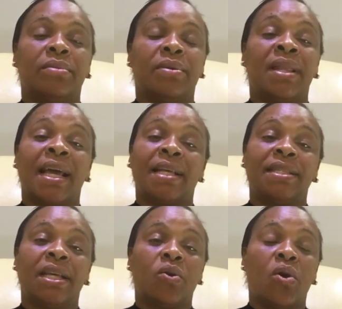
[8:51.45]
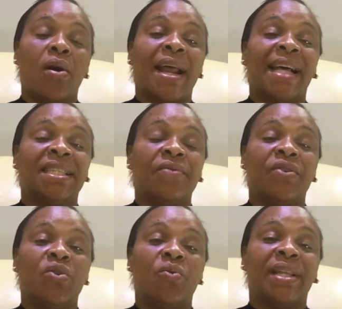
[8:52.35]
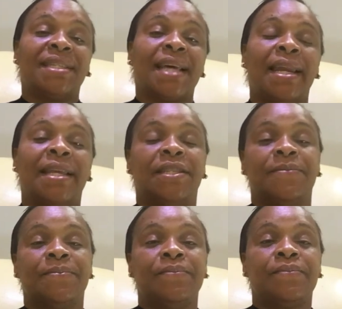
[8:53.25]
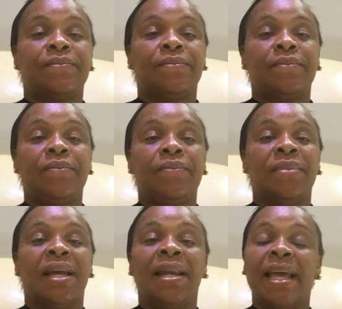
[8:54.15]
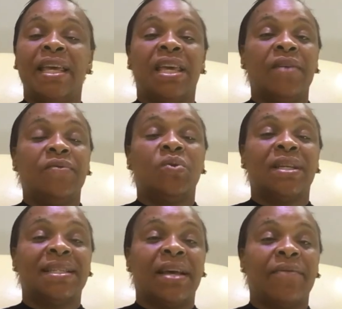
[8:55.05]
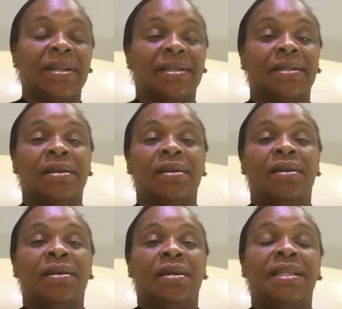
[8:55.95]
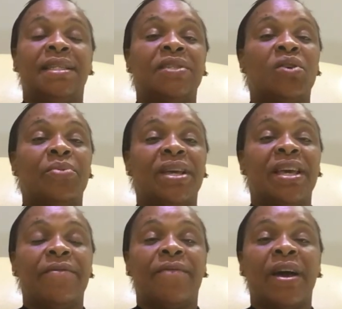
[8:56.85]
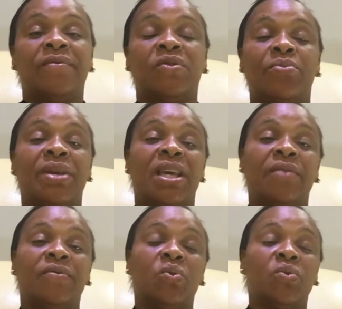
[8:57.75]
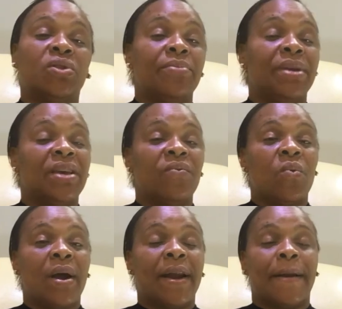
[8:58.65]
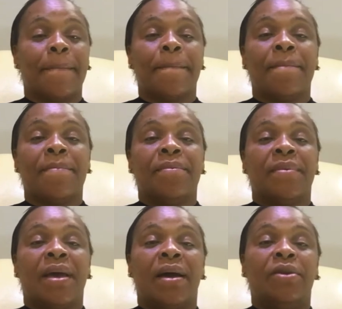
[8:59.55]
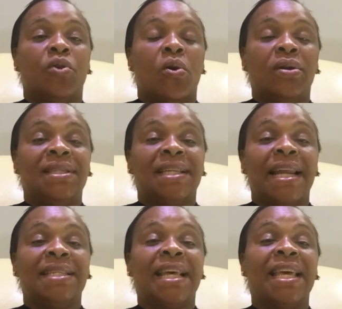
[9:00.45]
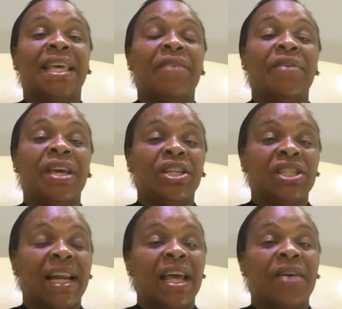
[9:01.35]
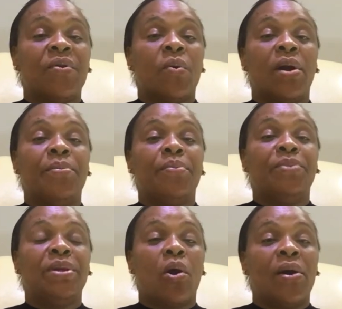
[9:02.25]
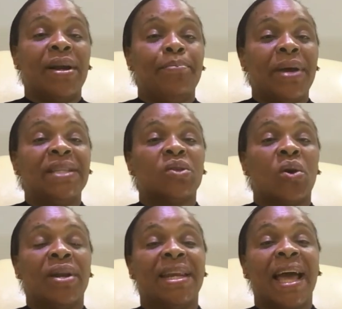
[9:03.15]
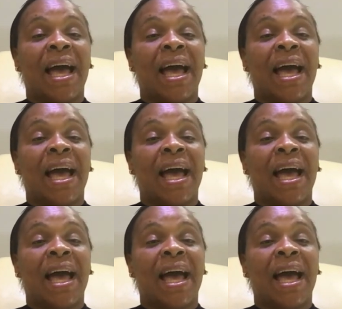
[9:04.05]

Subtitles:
Like I said, God has given you a talent, like he gave to the servants. He said some he gave five, some he gave two, some he gave one. Your own talent, say he gave each and everyone based on their